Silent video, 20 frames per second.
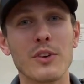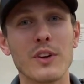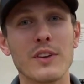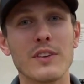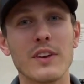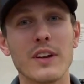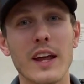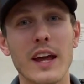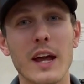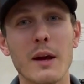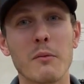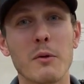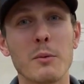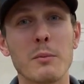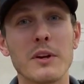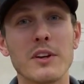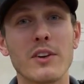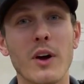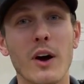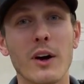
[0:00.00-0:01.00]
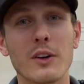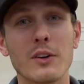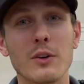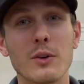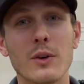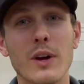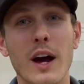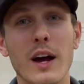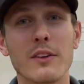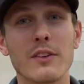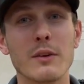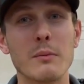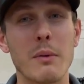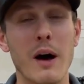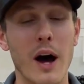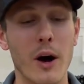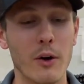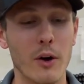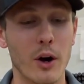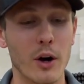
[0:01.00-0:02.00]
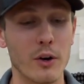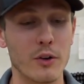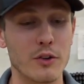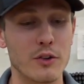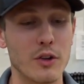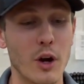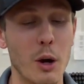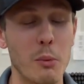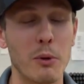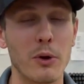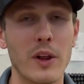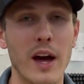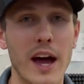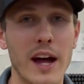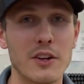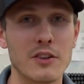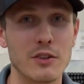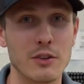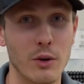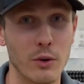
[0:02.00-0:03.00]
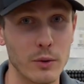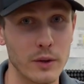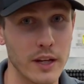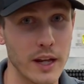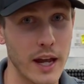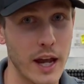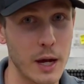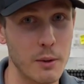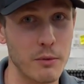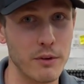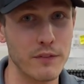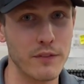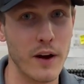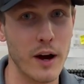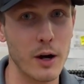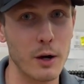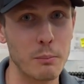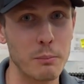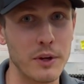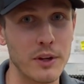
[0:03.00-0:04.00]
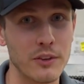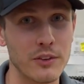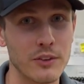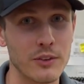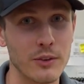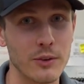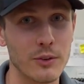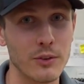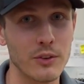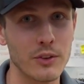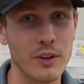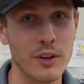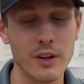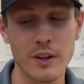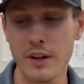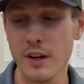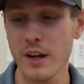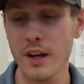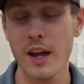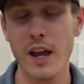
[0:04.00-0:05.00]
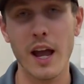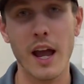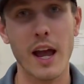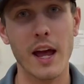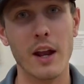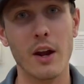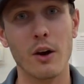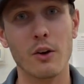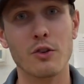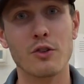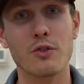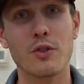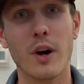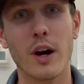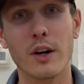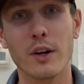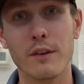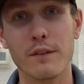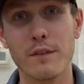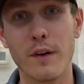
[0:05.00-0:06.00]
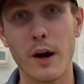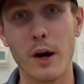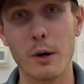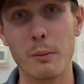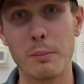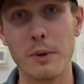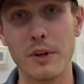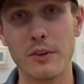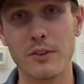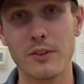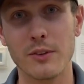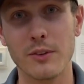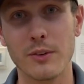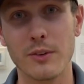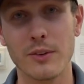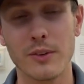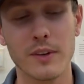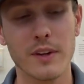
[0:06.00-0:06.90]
and today I'm going to be talking to you guys about our double action only hammer fire pistols and our striker fire pistol.